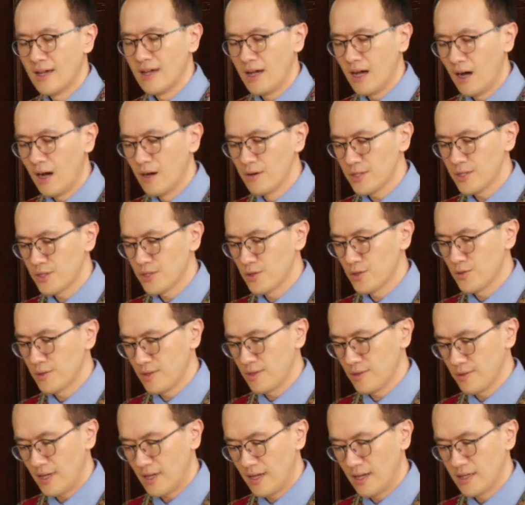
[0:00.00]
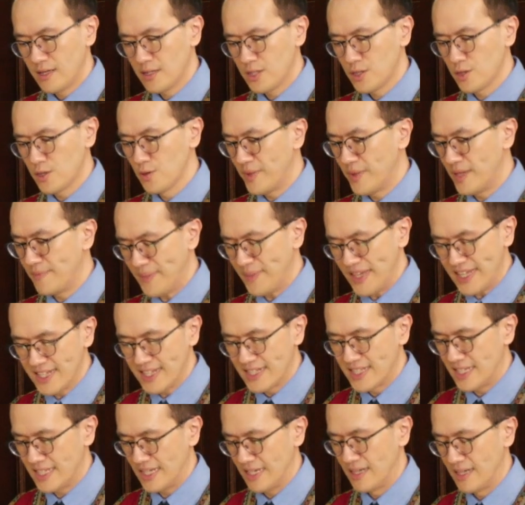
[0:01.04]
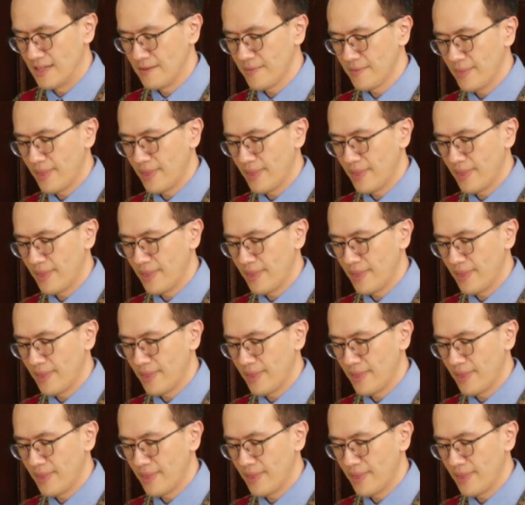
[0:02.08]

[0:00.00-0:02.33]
or stupidity,